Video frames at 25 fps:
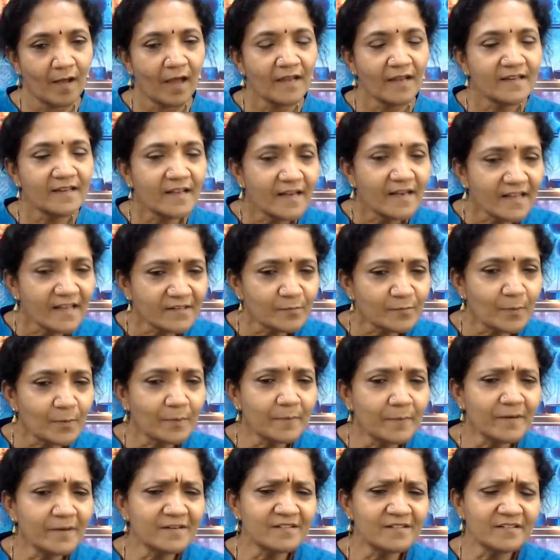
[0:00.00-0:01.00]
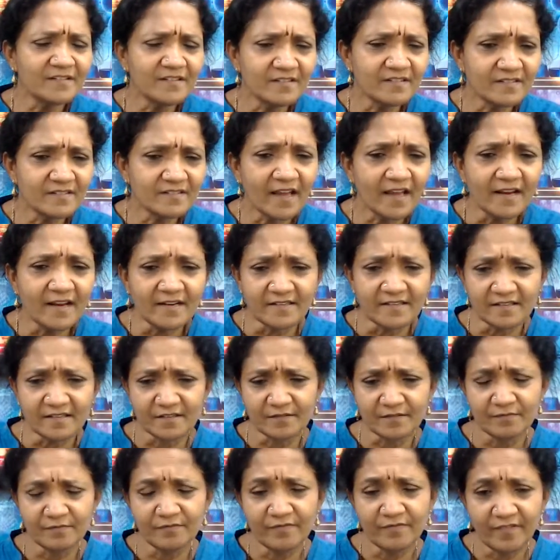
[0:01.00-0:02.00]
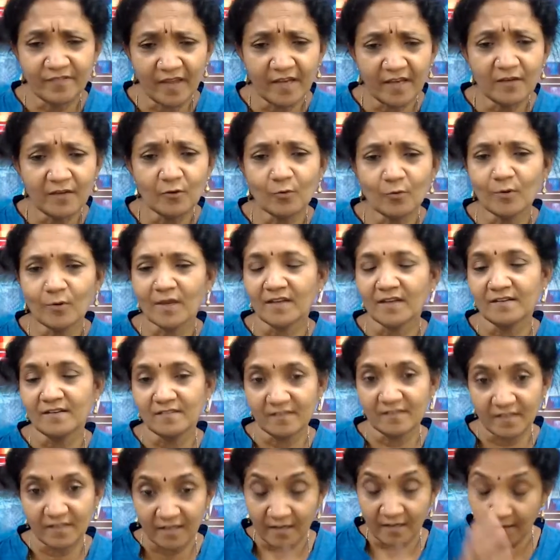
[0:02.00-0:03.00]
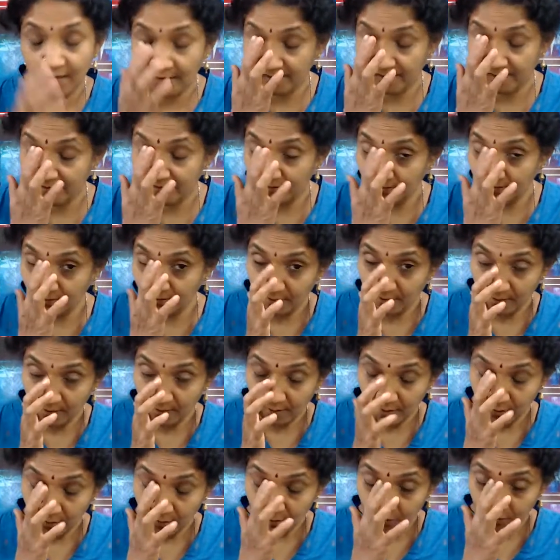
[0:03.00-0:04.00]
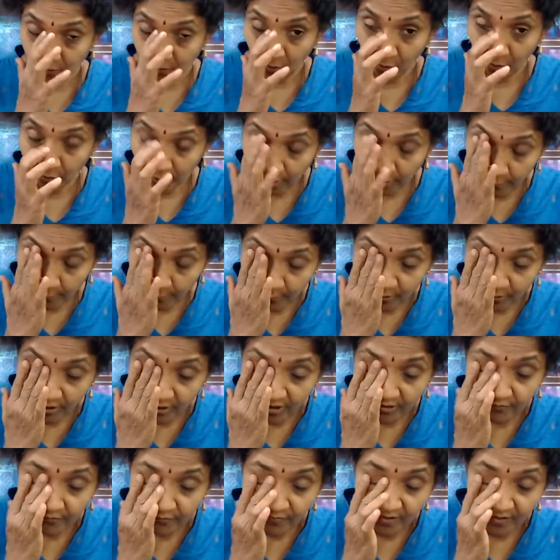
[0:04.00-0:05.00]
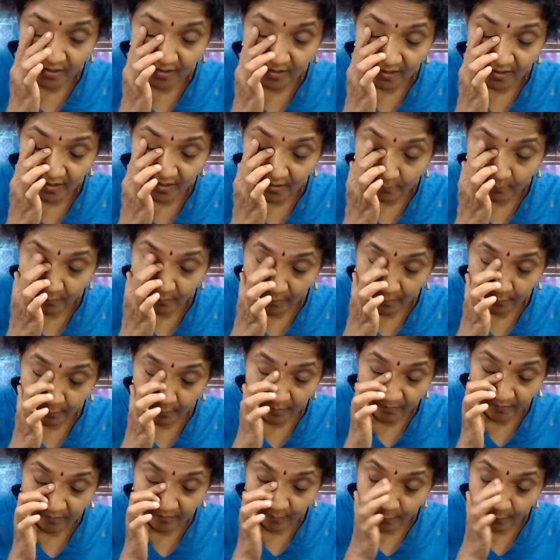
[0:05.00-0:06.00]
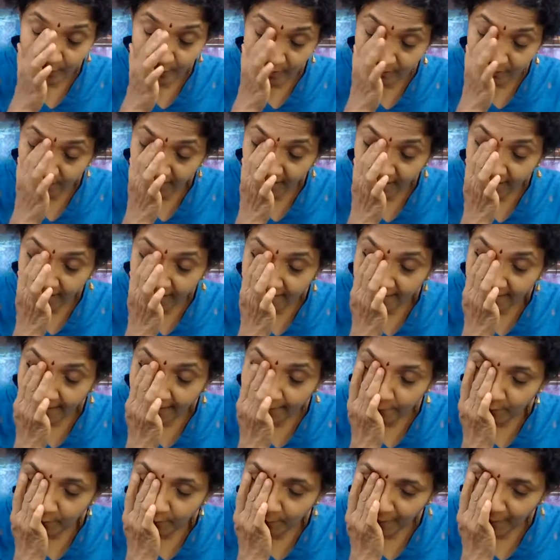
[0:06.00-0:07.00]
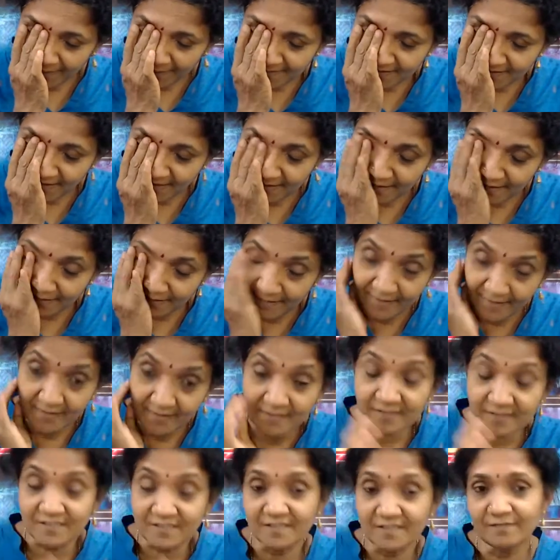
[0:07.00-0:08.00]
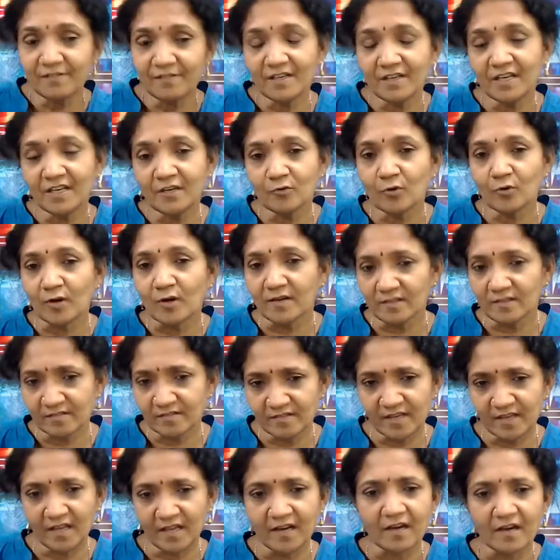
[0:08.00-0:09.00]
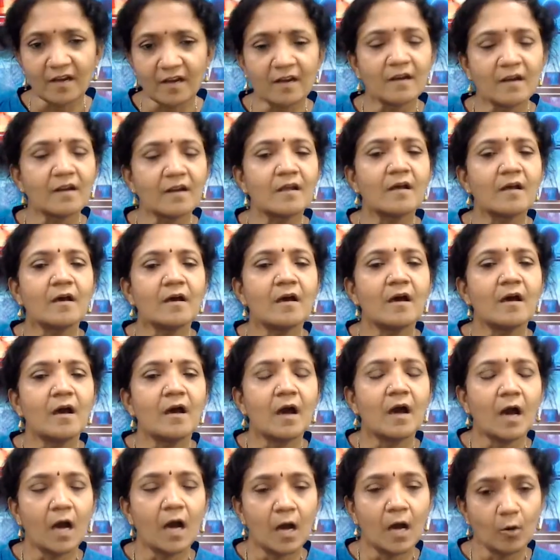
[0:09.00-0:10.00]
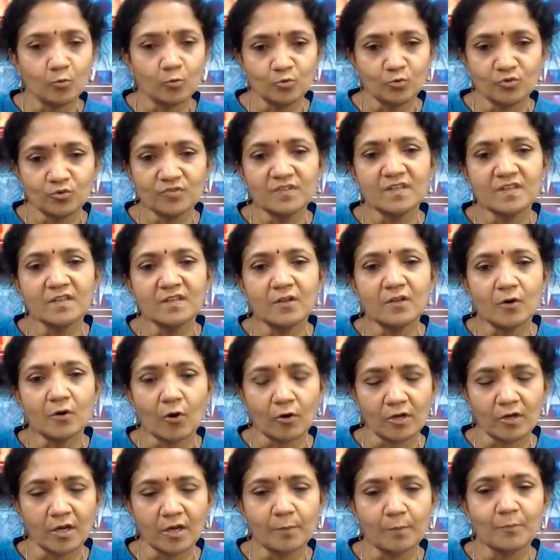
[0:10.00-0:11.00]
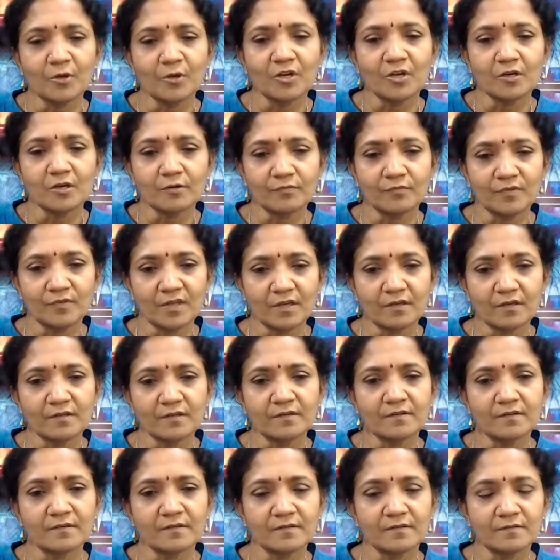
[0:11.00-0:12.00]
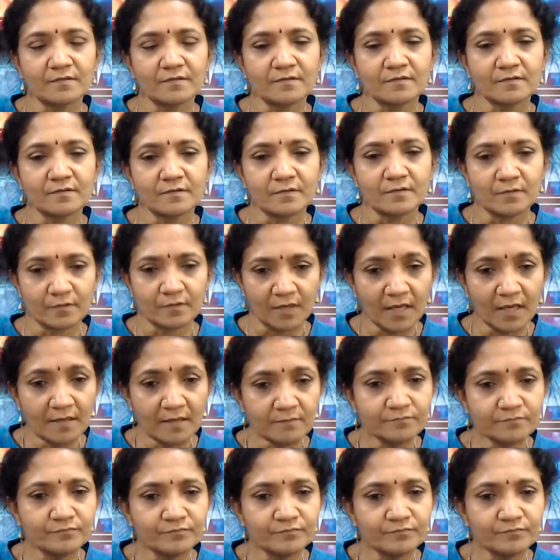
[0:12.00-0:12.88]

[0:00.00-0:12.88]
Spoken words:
And then experiments decides when you can see it as a non-commutative theory. It might be even at a much higher energy, we need to understand how to see the non-commutative. Okay,